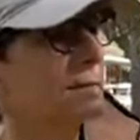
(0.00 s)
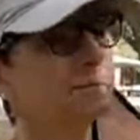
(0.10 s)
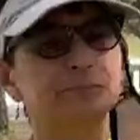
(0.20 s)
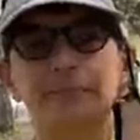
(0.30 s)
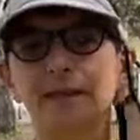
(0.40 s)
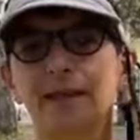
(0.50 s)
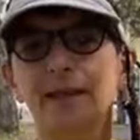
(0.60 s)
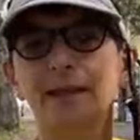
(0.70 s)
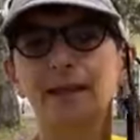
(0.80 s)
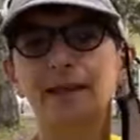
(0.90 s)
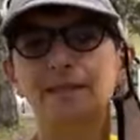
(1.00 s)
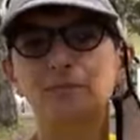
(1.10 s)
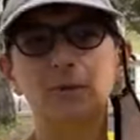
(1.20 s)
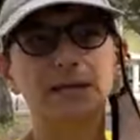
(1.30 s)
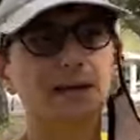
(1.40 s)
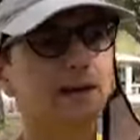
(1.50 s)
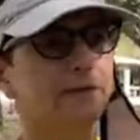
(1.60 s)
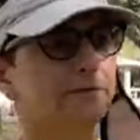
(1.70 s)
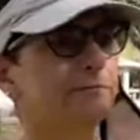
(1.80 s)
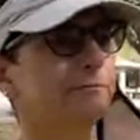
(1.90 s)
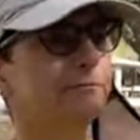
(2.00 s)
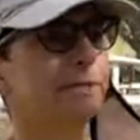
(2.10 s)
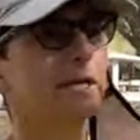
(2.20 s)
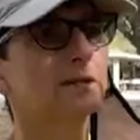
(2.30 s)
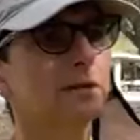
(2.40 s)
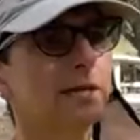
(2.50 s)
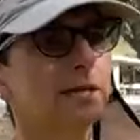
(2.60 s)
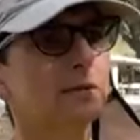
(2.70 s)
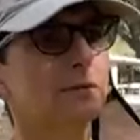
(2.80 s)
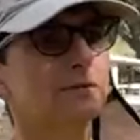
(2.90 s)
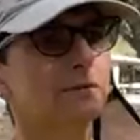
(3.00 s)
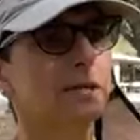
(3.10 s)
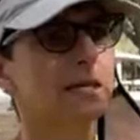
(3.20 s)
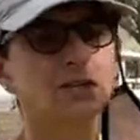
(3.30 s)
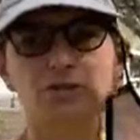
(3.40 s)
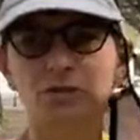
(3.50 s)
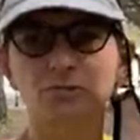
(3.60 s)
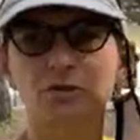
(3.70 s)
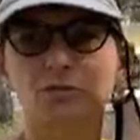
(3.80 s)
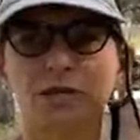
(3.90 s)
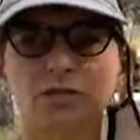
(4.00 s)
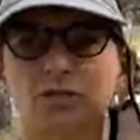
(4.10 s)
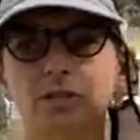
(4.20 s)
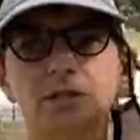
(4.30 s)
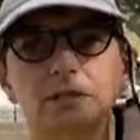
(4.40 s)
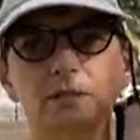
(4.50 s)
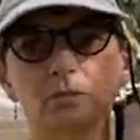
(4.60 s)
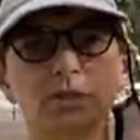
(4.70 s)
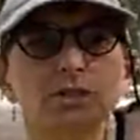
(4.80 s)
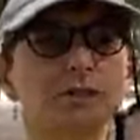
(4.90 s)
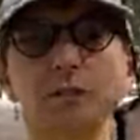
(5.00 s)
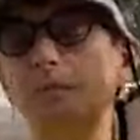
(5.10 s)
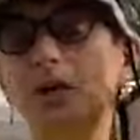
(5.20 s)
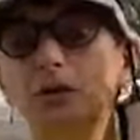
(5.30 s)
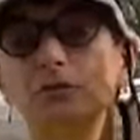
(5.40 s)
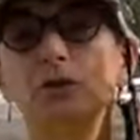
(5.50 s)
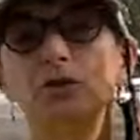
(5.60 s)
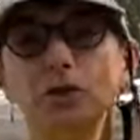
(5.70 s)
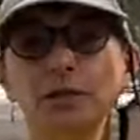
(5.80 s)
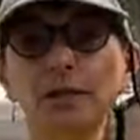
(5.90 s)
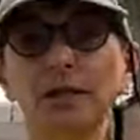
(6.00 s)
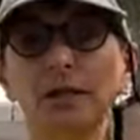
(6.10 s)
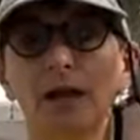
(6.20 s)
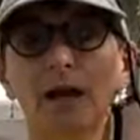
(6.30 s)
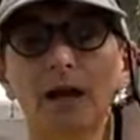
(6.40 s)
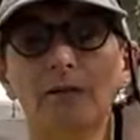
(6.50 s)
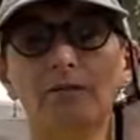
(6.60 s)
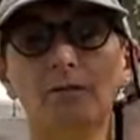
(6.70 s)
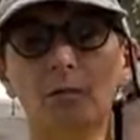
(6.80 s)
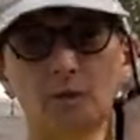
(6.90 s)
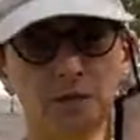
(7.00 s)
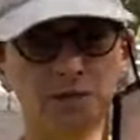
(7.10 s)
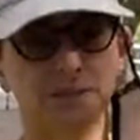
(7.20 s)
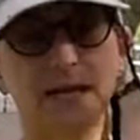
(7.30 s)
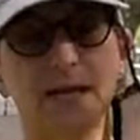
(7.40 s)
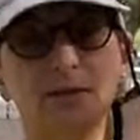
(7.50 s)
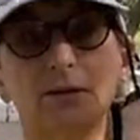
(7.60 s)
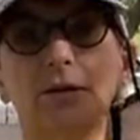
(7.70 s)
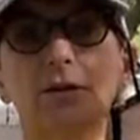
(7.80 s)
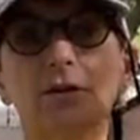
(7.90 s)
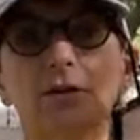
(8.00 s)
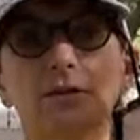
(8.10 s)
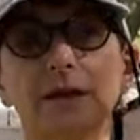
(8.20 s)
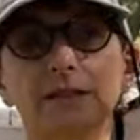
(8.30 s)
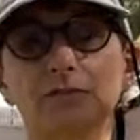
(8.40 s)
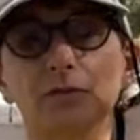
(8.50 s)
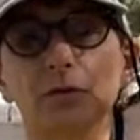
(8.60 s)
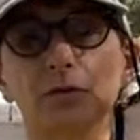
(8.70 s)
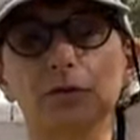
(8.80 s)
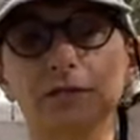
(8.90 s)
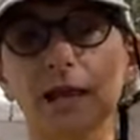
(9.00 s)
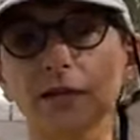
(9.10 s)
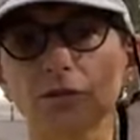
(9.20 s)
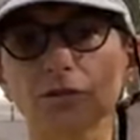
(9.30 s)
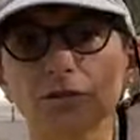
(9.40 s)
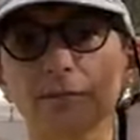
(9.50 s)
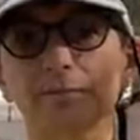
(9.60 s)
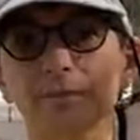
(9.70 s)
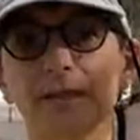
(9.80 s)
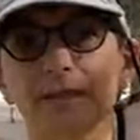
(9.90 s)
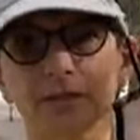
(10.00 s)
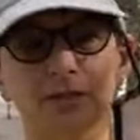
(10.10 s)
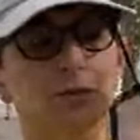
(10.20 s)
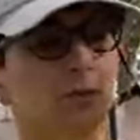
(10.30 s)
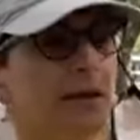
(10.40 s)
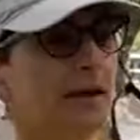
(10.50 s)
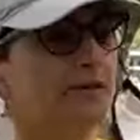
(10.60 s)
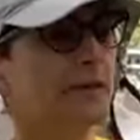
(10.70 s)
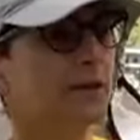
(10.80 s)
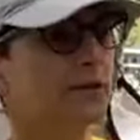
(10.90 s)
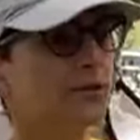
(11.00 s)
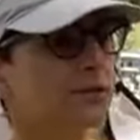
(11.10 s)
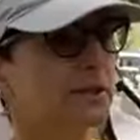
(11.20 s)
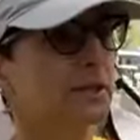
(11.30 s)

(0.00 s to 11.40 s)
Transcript: And we have Tiger Lake, we have Vacation Rotation, which is the bigger version of what we looked at earlier. That's for the tigers, and that's 2.5 acres.